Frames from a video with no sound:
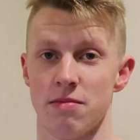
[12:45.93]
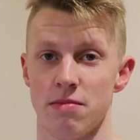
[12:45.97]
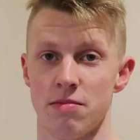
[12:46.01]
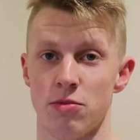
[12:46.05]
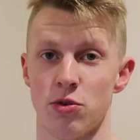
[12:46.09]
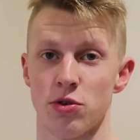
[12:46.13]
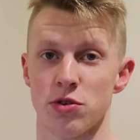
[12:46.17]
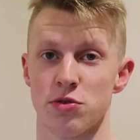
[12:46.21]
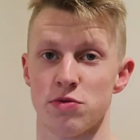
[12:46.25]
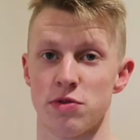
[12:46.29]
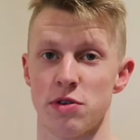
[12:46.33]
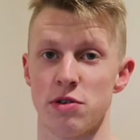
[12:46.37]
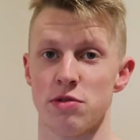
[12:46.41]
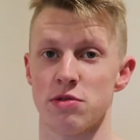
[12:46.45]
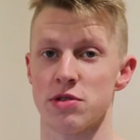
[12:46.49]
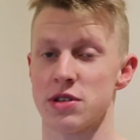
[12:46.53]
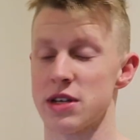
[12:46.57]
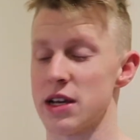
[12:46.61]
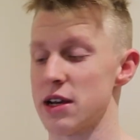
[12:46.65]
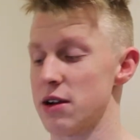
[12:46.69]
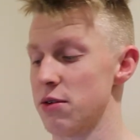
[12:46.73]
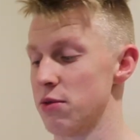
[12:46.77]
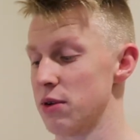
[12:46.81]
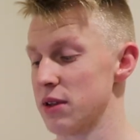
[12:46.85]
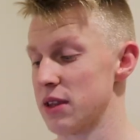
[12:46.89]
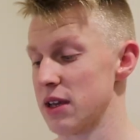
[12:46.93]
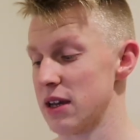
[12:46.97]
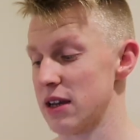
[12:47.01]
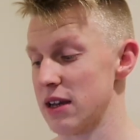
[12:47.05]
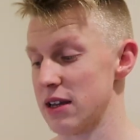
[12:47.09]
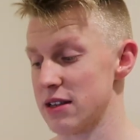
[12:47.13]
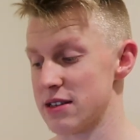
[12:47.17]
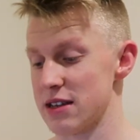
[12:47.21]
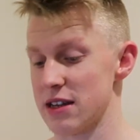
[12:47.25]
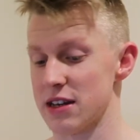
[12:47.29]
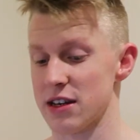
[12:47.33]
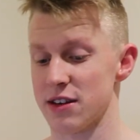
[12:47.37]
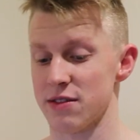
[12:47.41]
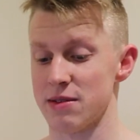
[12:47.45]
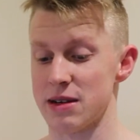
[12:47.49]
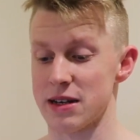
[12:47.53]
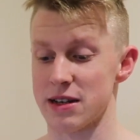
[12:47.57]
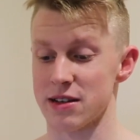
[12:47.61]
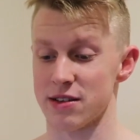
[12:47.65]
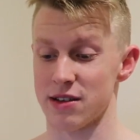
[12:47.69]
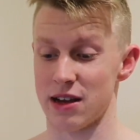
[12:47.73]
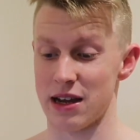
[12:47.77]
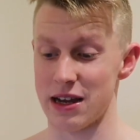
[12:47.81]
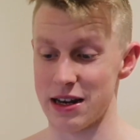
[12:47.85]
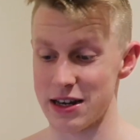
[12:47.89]
Most people say it's
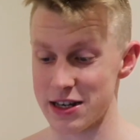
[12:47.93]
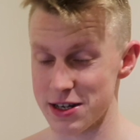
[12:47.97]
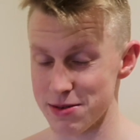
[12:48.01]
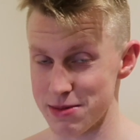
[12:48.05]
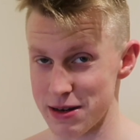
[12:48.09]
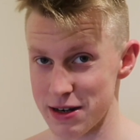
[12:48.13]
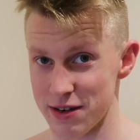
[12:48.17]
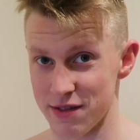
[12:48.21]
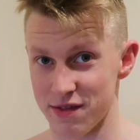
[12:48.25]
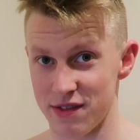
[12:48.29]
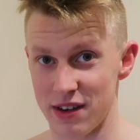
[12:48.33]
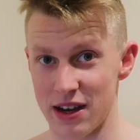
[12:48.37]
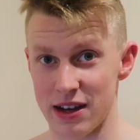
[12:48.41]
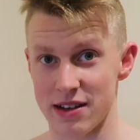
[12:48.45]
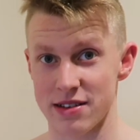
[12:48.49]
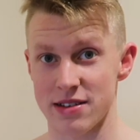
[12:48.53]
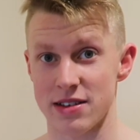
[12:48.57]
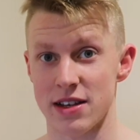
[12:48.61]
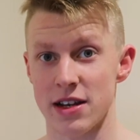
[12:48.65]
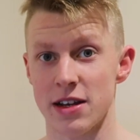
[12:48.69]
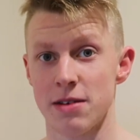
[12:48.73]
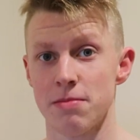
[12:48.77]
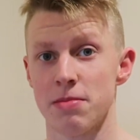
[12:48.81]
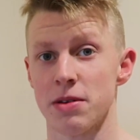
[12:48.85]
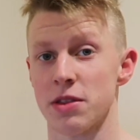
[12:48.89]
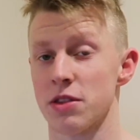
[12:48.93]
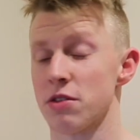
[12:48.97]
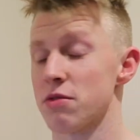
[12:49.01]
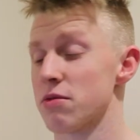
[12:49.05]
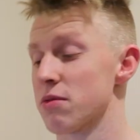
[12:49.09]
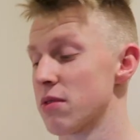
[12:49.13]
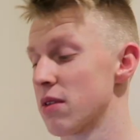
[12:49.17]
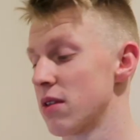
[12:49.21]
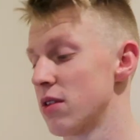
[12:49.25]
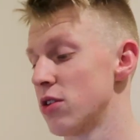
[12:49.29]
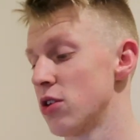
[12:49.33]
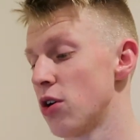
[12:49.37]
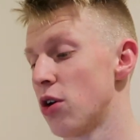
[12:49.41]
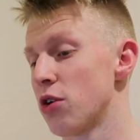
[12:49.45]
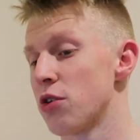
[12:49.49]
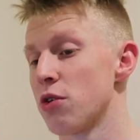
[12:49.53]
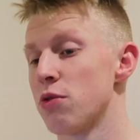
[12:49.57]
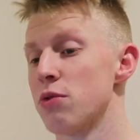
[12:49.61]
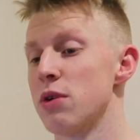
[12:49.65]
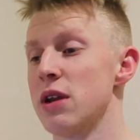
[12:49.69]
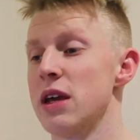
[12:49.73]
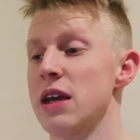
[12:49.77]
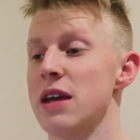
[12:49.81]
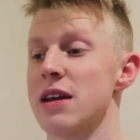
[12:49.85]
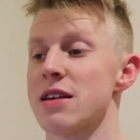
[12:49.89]
intermittent fasting, but not
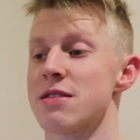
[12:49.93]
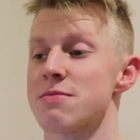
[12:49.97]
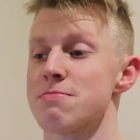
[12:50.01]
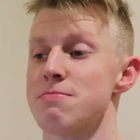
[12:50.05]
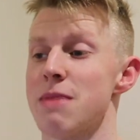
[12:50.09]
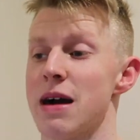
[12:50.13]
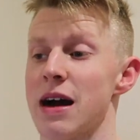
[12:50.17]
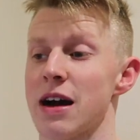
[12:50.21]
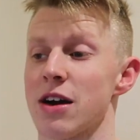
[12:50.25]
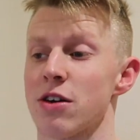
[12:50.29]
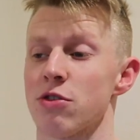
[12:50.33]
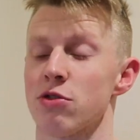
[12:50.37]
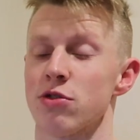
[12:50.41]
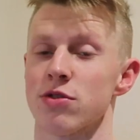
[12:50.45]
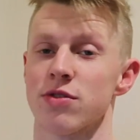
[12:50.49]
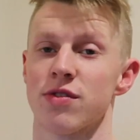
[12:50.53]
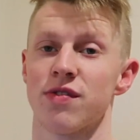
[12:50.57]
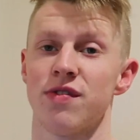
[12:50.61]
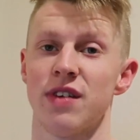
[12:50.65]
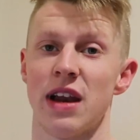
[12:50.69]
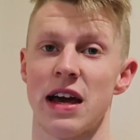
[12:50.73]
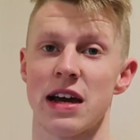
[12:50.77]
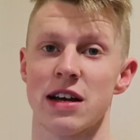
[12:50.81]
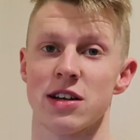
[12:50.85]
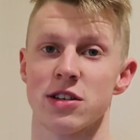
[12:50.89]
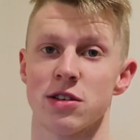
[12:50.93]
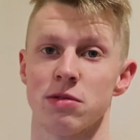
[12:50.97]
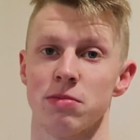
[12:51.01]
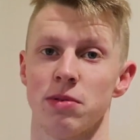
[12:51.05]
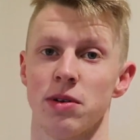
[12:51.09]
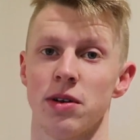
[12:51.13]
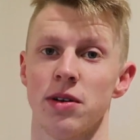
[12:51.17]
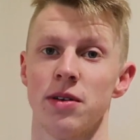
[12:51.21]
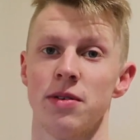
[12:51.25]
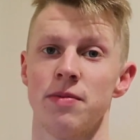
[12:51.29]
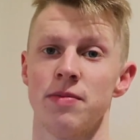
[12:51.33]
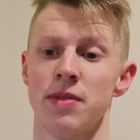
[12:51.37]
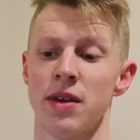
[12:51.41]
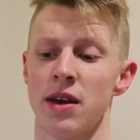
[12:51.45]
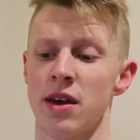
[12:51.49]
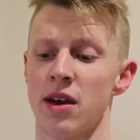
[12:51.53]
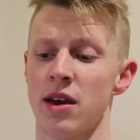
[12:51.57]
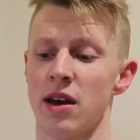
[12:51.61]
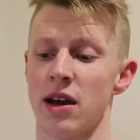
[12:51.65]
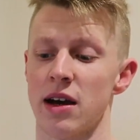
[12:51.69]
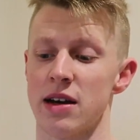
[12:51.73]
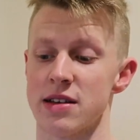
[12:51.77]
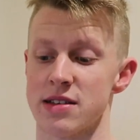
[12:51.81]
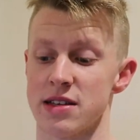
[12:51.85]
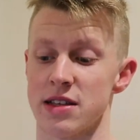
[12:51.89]
only is macros flexible,
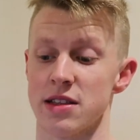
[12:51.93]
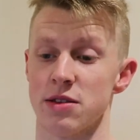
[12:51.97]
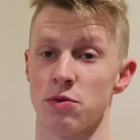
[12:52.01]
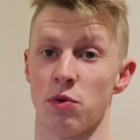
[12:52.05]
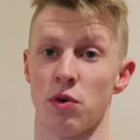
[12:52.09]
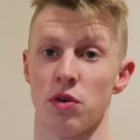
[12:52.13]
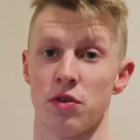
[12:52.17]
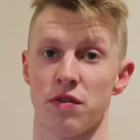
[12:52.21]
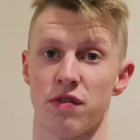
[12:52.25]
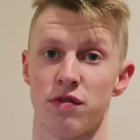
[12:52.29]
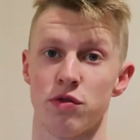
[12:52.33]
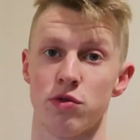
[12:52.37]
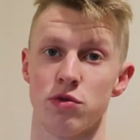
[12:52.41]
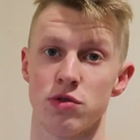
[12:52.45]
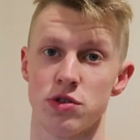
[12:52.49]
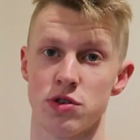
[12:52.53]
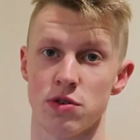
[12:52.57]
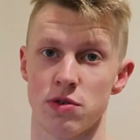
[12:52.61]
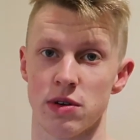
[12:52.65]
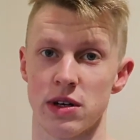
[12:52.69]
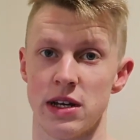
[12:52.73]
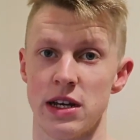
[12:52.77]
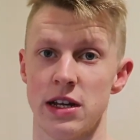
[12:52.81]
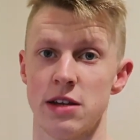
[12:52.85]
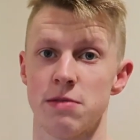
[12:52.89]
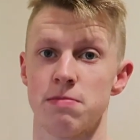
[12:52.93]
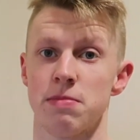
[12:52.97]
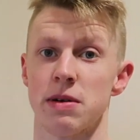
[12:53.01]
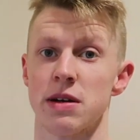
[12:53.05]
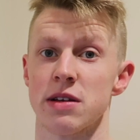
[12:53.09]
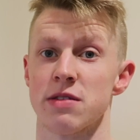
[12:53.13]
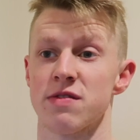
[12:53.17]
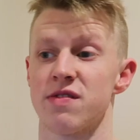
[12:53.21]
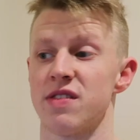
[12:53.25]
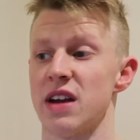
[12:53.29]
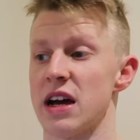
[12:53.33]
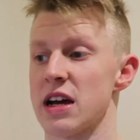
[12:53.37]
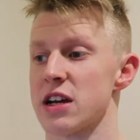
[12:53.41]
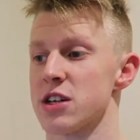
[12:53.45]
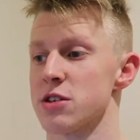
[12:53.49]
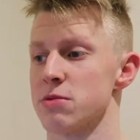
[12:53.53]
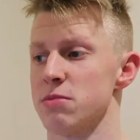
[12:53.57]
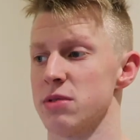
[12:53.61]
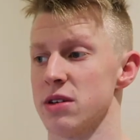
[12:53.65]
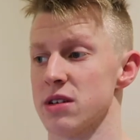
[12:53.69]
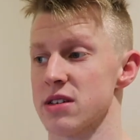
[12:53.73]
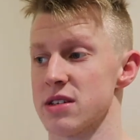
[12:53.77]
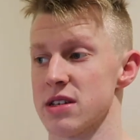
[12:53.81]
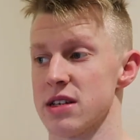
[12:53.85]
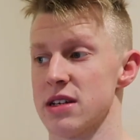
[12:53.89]
as in what foods you can eat, but it's
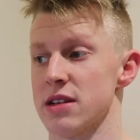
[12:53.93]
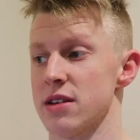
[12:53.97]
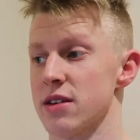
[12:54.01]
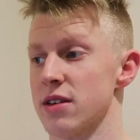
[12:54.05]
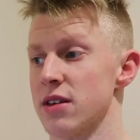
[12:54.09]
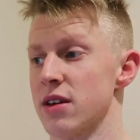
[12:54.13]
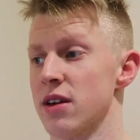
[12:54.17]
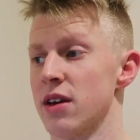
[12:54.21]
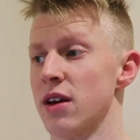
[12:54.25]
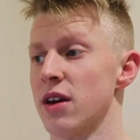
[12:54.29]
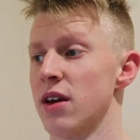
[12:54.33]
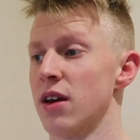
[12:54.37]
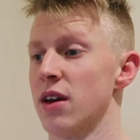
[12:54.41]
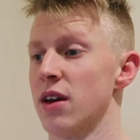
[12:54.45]
flexible as in